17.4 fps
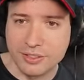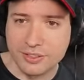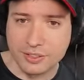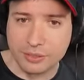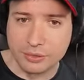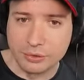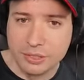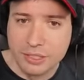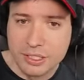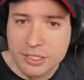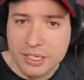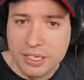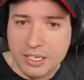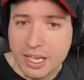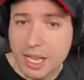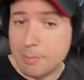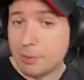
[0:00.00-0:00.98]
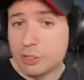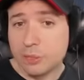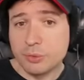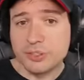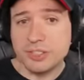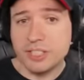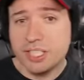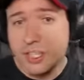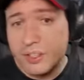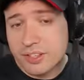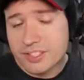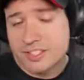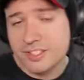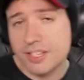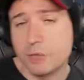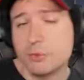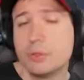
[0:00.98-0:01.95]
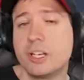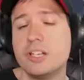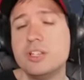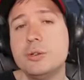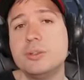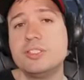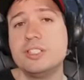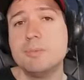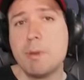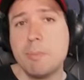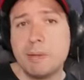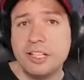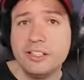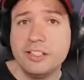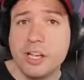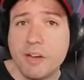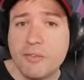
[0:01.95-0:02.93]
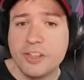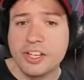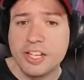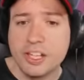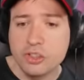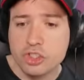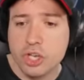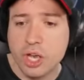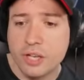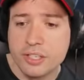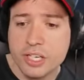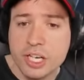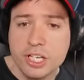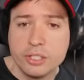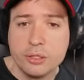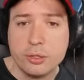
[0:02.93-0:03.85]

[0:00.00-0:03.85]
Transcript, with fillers: So, yeah, but you see here, this is how you can use the mobility of the kill shot.